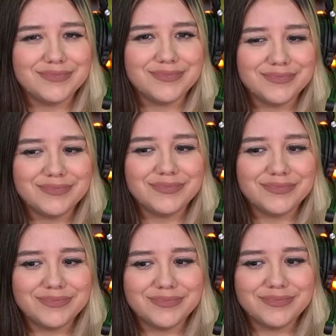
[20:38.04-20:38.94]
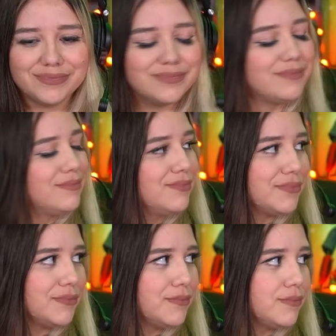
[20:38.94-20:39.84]

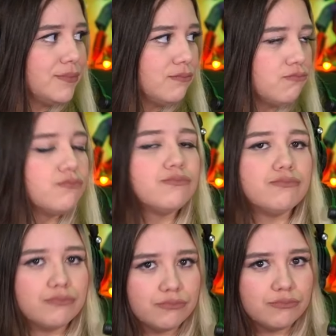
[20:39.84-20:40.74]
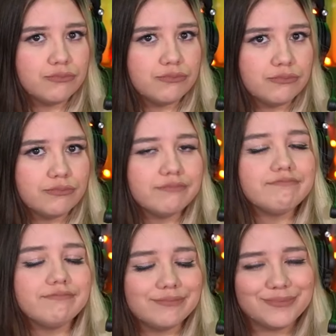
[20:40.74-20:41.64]

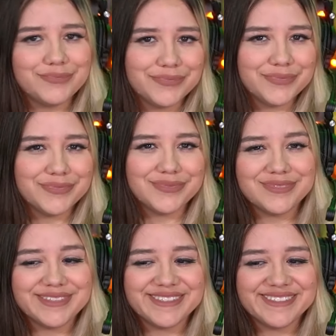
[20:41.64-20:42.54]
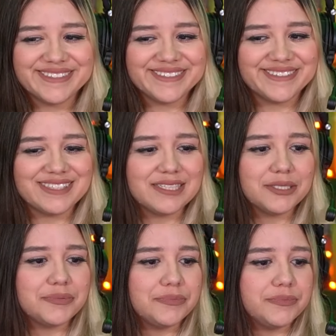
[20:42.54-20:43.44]

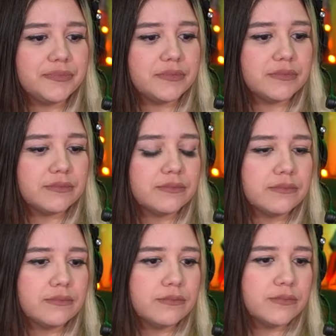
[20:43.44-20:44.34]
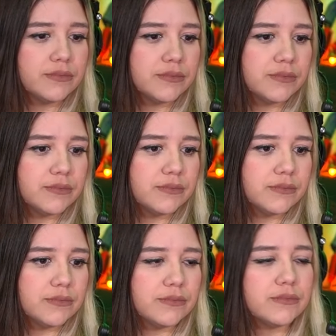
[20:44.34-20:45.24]

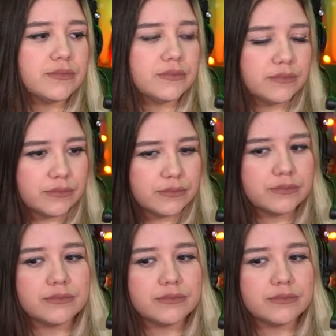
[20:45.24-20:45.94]
No words are spoken by the person on screen.